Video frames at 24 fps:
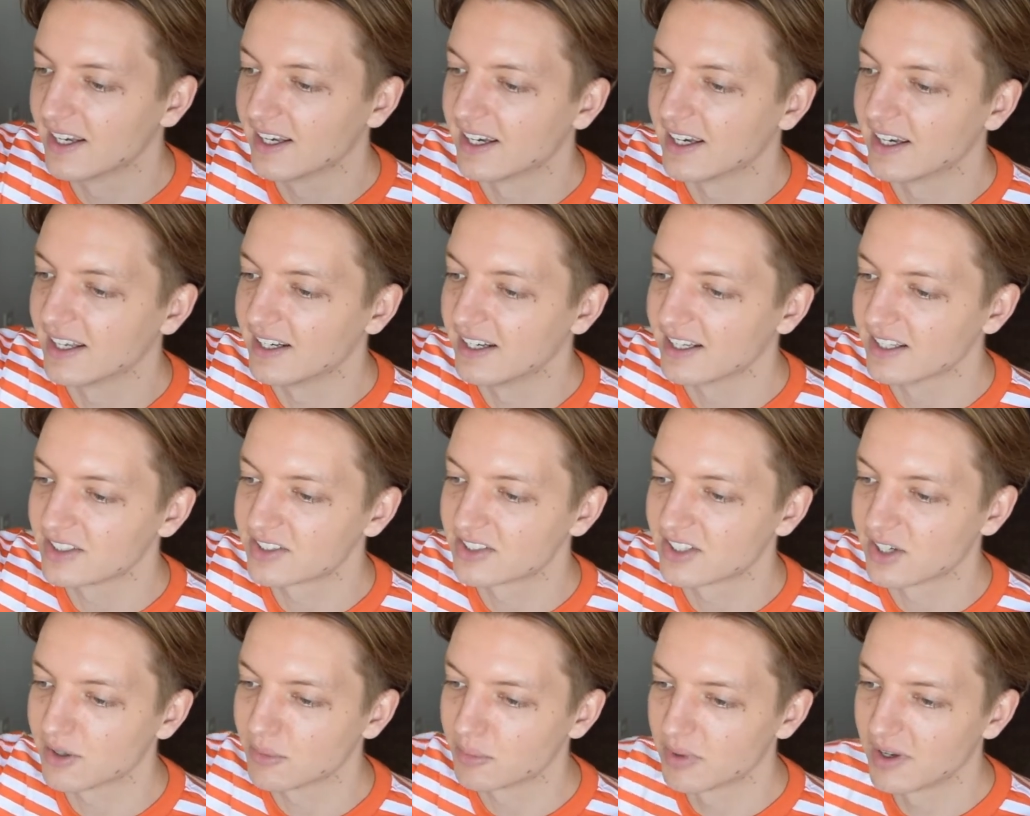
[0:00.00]
And next
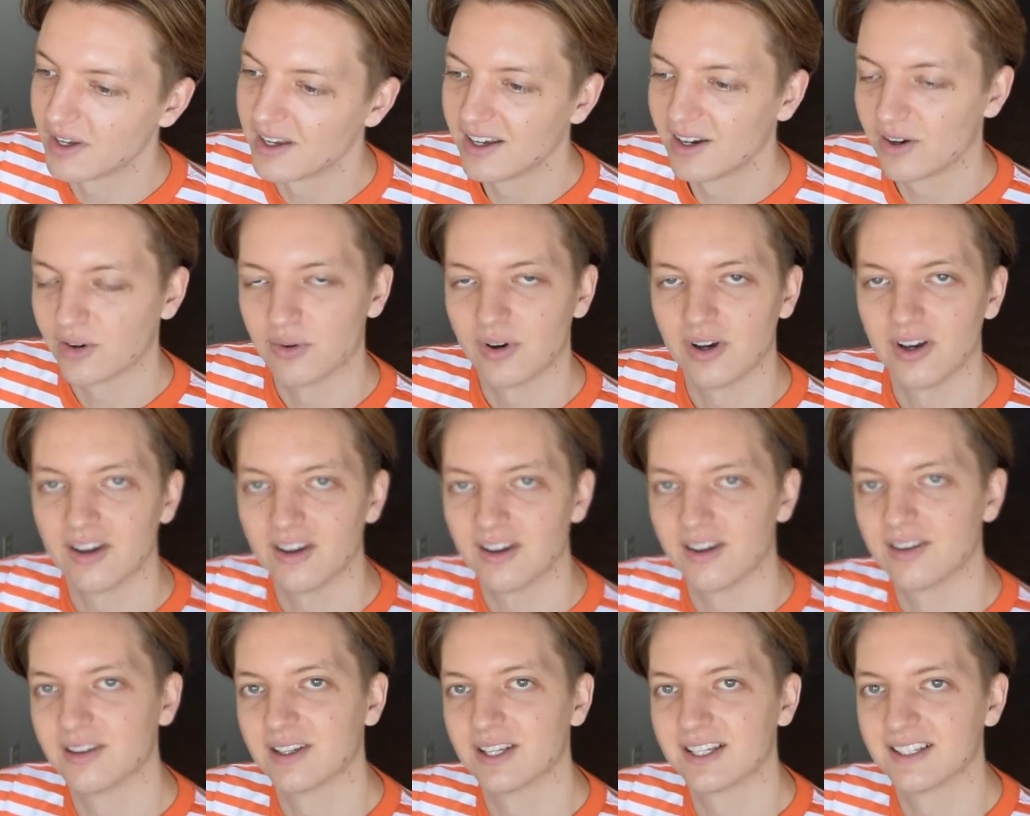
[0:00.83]
up,
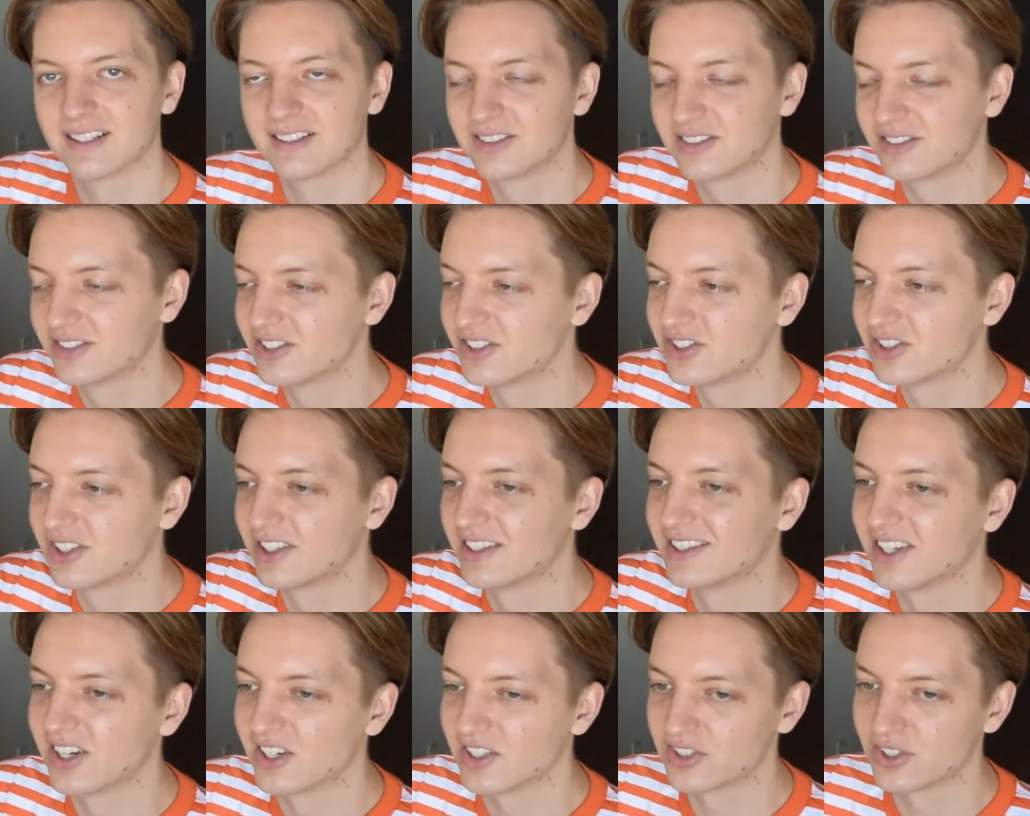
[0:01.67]
uh, just to
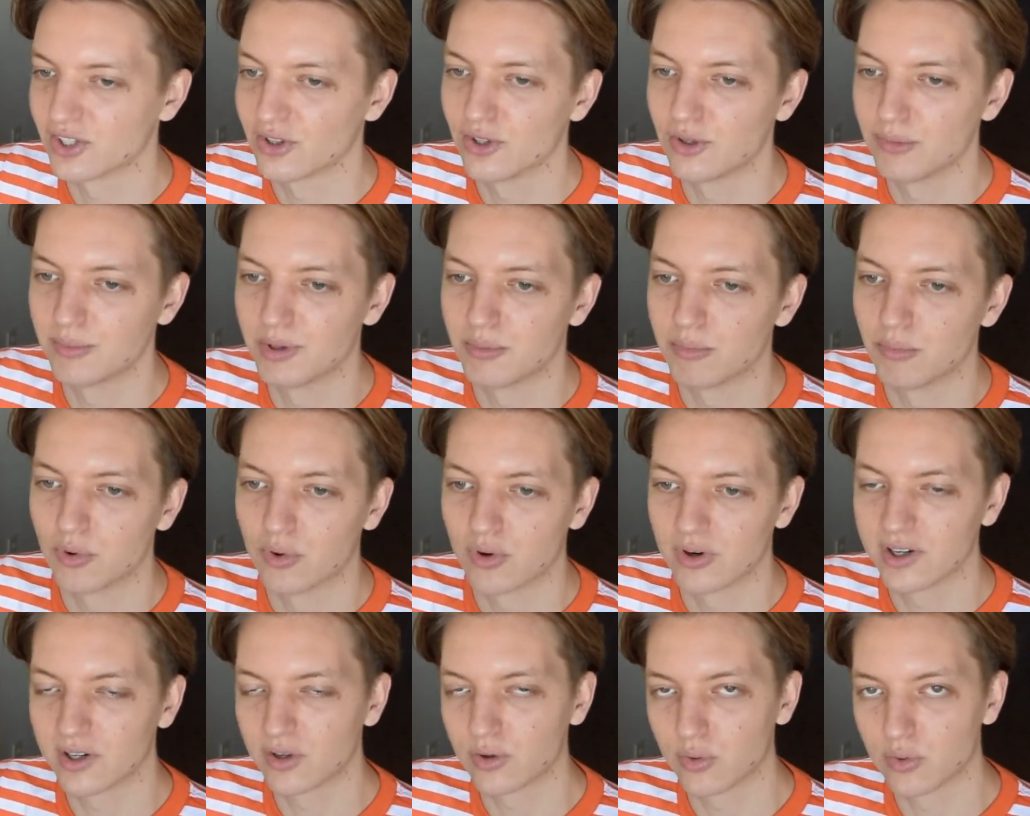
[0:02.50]
touch a little bit more
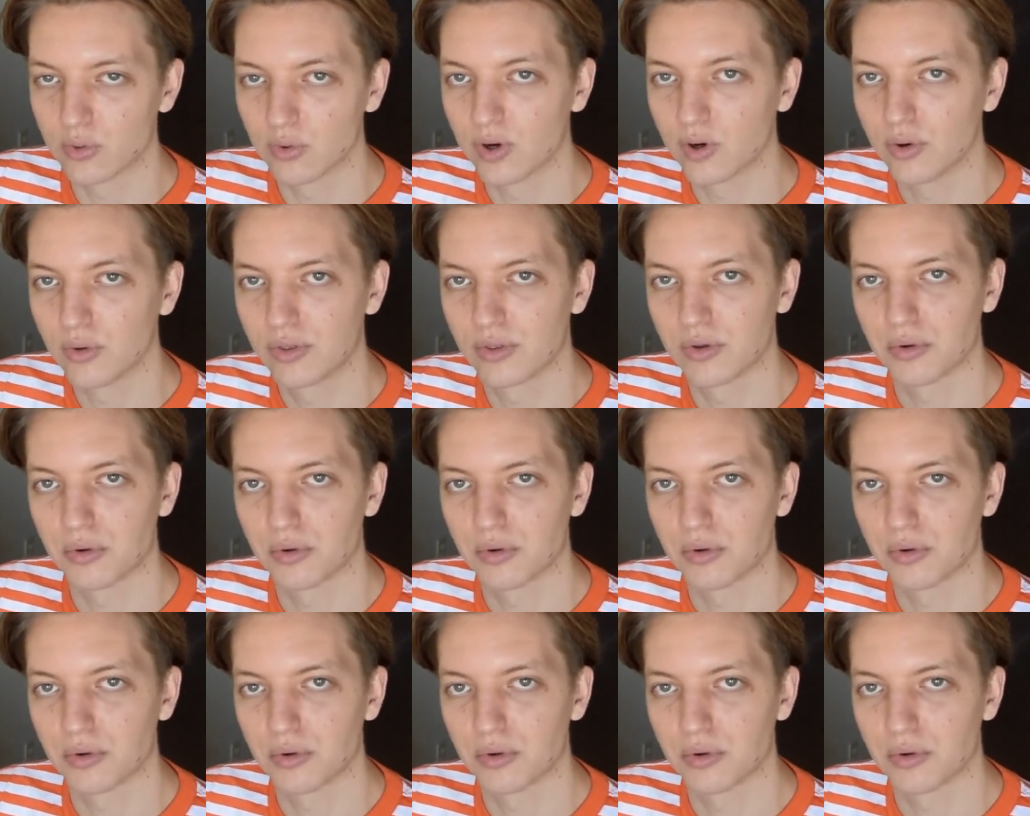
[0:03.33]
on growth,